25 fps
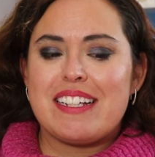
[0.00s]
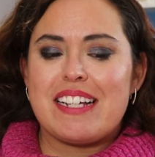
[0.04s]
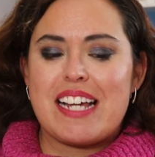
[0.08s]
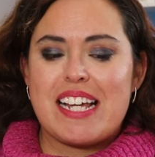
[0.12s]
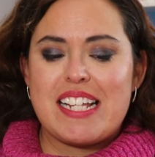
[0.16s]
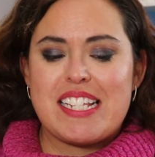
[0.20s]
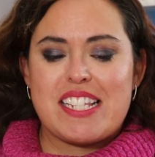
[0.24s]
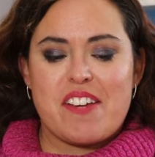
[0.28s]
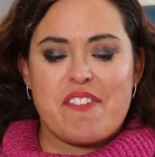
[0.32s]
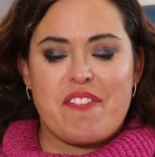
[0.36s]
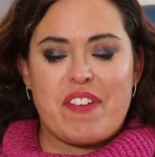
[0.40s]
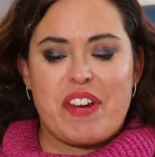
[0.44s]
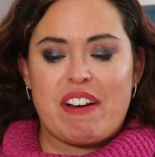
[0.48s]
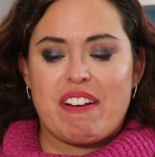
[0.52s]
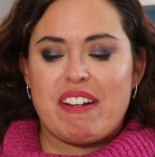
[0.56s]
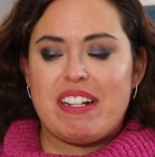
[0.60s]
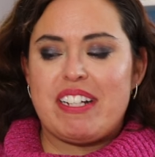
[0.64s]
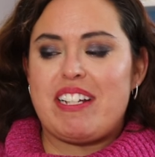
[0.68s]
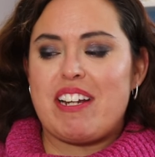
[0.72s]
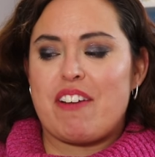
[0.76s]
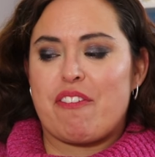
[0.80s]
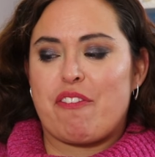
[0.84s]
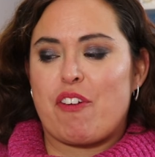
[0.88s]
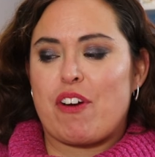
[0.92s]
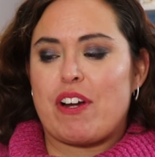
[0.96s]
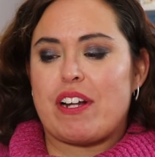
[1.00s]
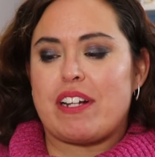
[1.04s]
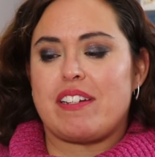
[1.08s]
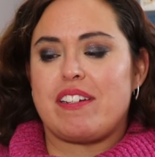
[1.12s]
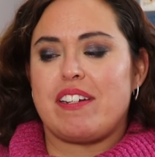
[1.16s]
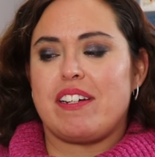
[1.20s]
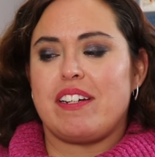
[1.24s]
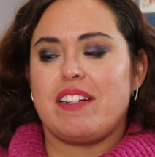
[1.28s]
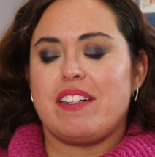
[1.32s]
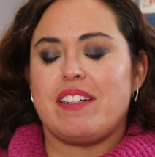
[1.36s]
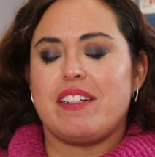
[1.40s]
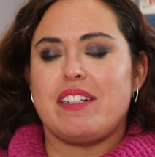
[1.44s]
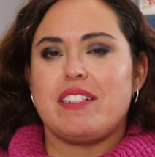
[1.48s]
it's a very
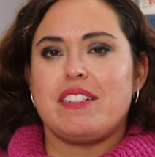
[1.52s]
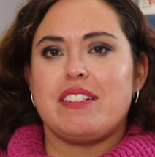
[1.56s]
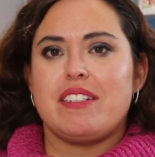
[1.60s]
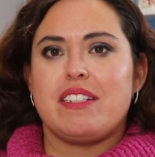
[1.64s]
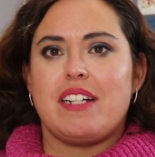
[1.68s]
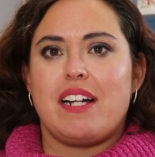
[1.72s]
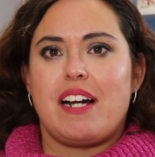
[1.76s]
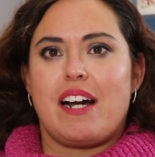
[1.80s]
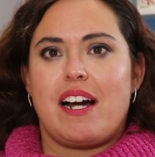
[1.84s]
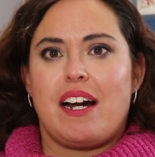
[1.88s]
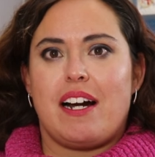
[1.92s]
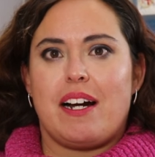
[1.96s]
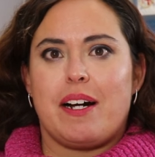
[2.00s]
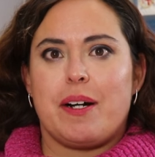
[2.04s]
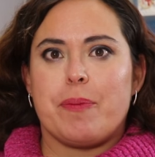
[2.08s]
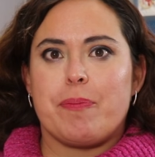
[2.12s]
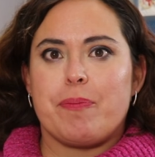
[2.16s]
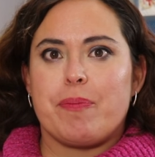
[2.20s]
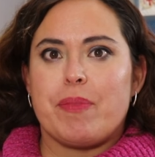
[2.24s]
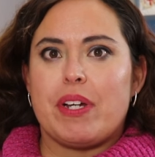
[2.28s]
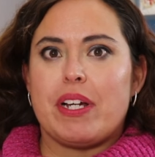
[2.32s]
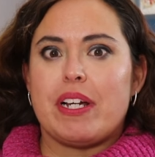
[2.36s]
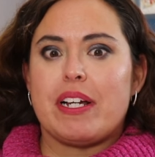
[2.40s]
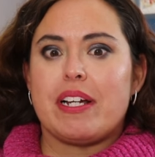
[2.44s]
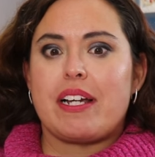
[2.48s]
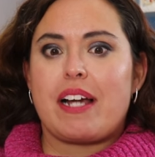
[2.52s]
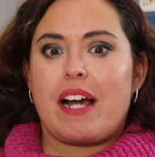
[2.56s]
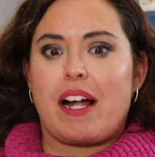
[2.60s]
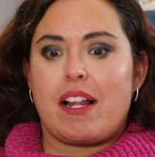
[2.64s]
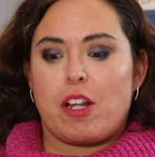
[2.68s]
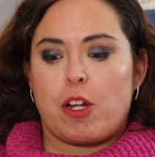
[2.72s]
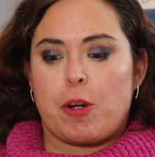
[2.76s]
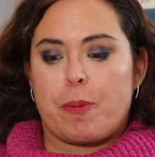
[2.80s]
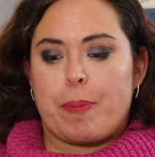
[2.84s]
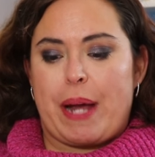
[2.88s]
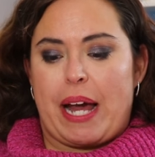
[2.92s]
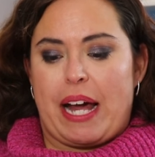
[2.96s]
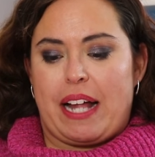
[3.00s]
different um,
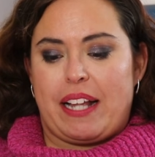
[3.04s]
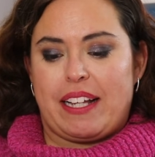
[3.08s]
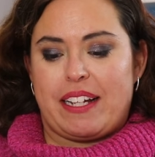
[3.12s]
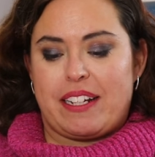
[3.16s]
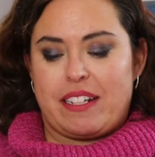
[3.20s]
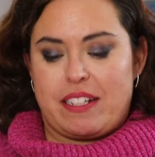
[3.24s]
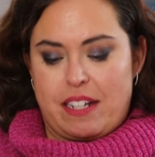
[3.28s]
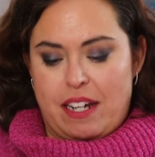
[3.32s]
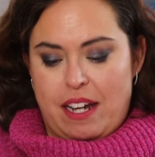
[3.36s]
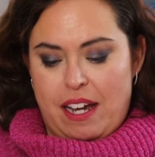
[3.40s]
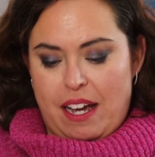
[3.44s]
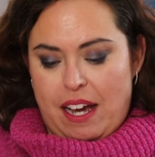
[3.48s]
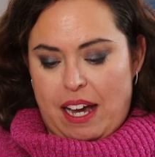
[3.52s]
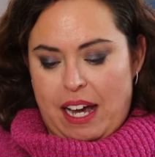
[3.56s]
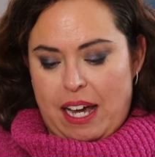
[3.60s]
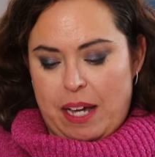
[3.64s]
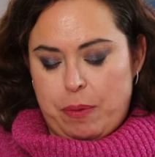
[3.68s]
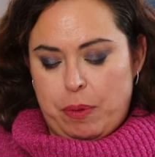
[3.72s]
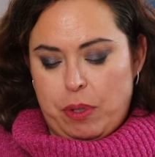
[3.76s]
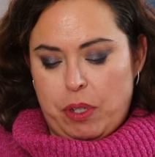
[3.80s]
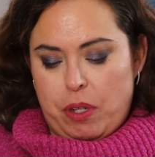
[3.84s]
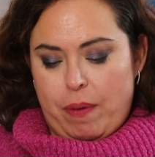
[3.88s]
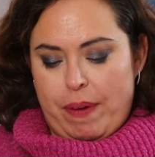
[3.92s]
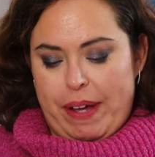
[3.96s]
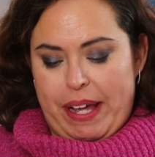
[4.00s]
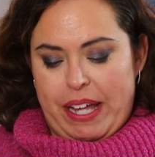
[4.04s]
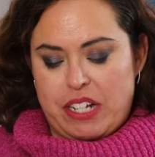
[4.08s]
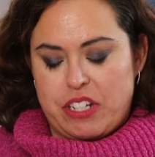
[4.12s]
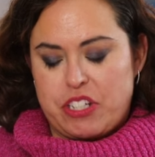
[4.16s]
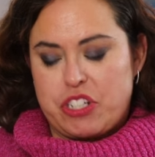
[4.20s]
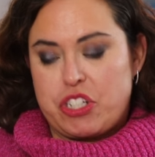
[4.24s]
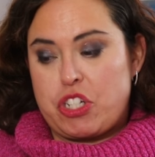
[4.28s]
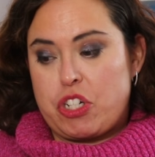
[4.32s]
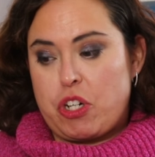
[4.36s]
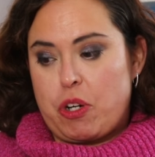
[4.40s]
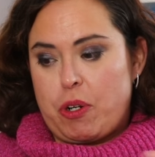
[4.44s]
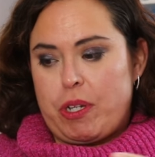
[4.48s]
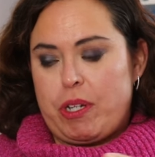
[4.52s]
color palette. I will go ahead and
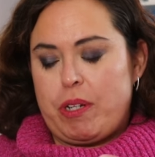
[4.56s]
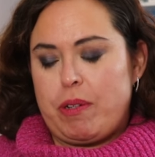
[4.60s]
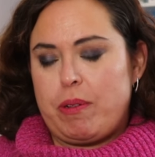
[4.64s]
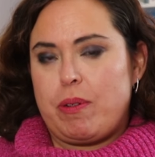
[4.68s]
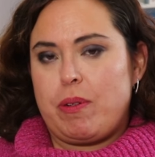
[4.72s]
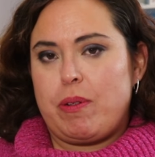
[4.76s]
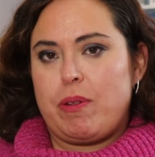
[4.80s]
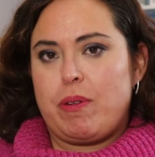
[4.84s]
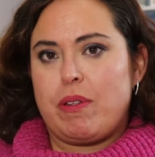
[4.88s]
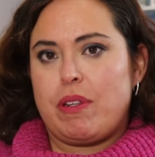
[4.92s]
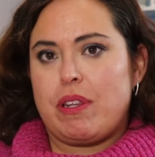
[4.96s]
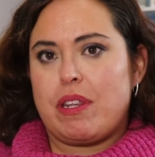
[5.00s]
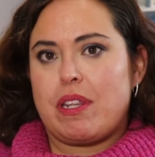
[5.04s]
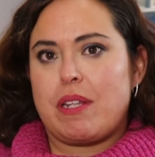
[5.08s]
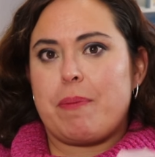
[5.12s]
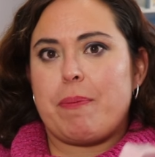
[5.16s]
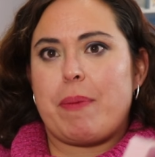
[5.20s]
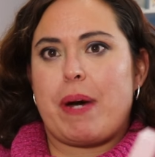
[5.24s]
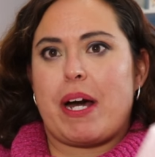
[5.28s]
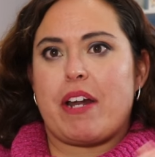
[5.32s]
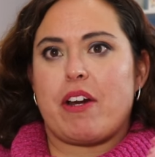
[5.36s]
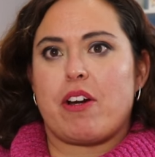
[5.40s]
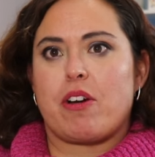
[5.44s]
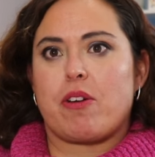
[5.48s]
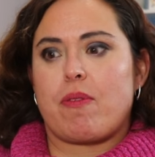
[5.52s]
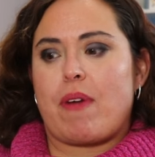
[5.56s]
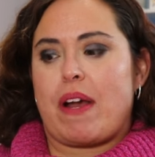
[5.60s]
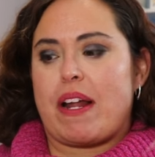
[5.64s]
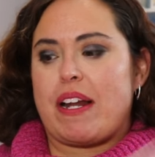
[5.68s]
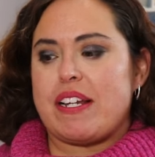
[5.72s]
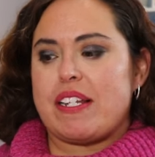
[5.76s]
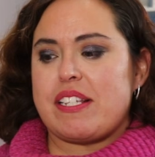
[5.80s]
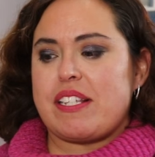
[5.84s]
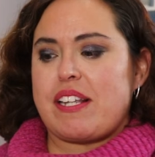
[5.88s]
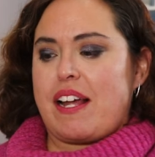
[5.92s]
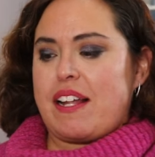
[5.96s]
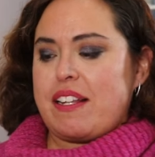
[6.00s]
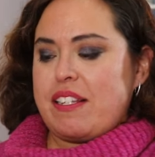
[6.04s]
show you the modern
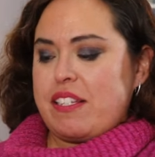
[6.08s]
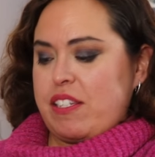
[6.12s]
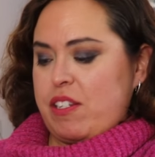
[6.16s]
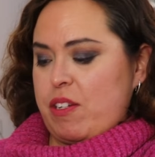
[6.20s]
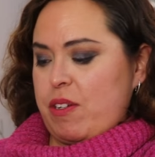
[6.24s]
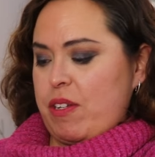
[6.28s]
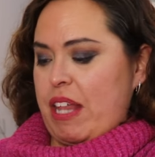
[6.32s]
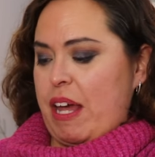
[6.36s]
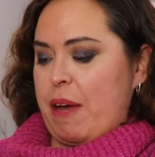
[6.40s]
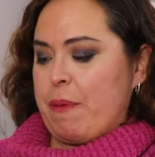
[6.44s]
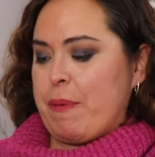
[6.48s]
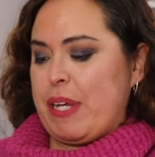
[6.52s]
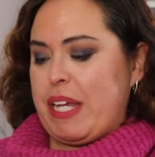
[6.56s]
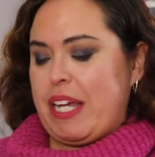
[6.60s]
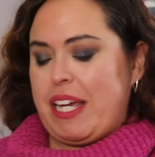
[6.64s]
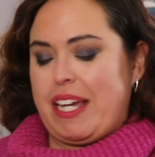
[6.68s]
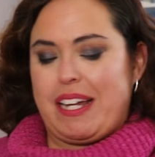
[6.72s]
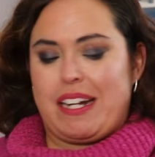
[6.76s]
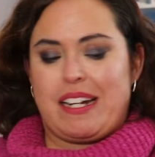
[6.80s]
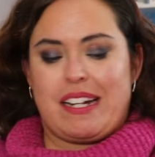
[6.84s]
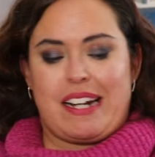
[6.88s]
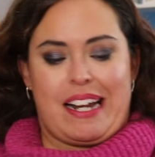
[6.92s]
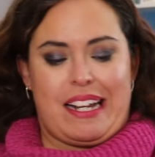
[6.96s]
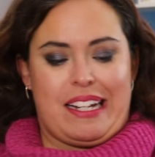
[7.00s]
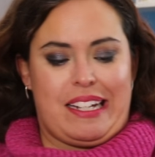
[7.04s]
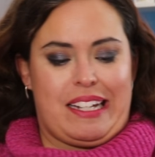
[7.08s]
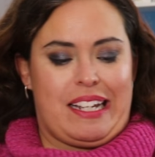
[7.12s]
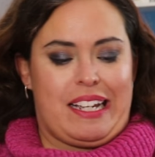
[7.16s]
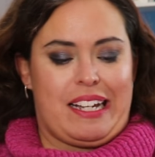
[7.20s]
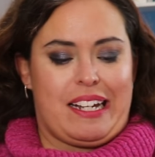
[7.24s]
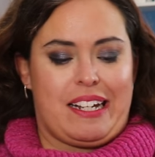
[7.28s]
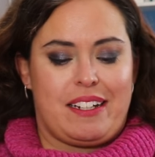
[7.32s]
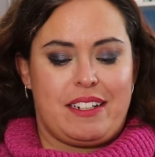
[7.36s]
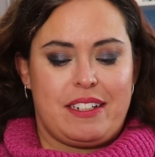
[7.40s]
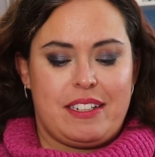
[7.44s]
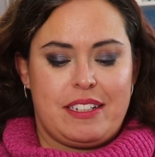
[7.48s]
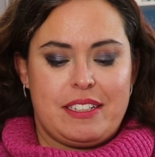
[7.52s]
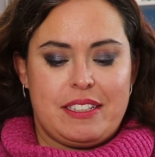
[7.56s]
renaissance so that way you get an
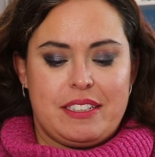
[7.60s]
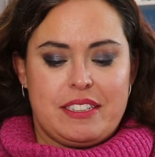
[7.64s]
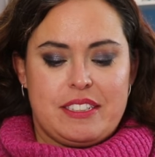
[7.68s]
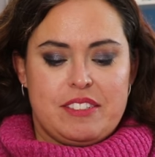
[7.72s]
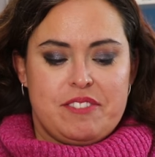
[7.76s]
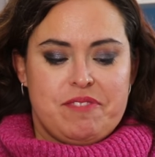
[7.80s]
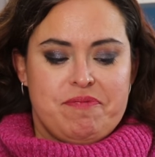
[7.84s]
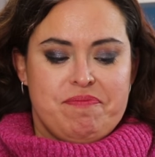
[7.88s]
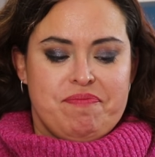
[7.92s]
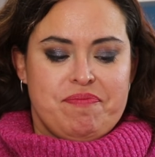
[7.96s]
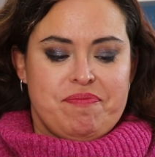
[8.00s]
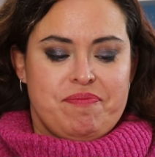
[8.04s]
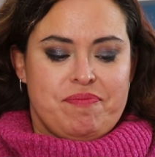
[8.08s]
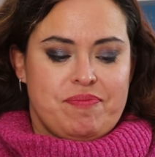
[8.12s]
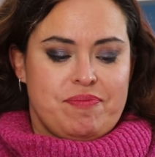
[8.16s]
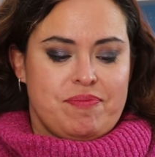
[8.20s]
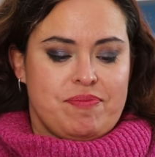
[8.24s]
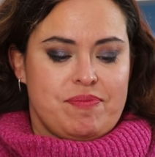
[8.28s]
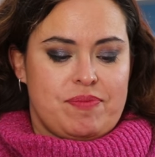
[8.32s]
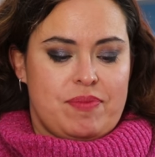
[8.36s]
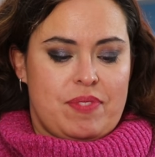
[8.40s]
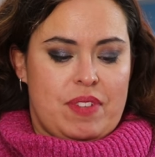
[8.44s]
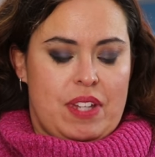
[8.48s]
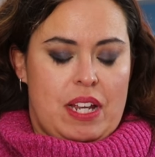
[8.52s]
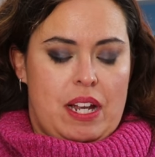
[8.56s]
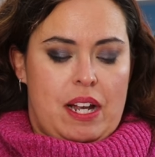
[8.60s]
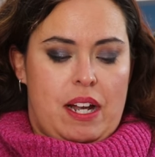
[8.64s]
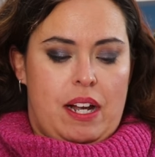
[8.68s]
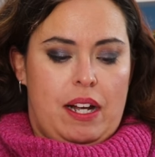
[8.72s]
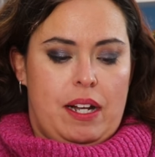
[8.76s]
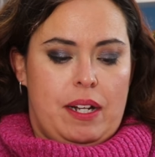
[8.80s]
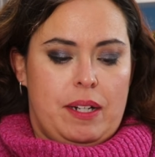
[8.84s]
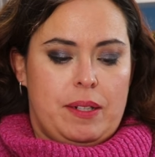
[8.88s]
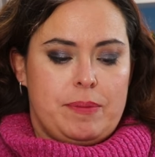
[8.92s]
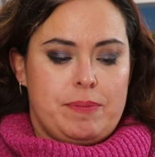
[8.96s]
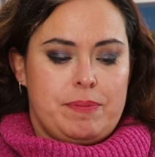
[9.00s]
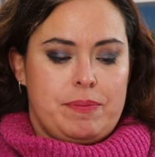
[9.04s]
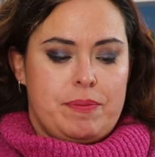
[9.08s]
idea
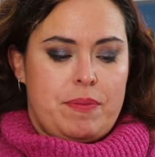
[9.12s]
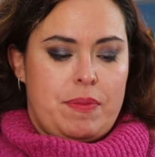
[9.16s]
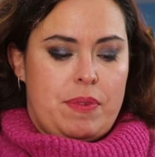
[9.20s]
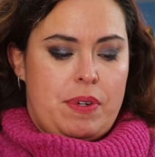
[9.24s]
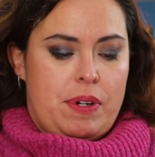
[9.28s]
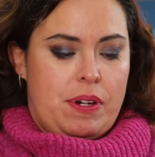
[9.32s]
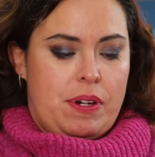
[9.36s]
um,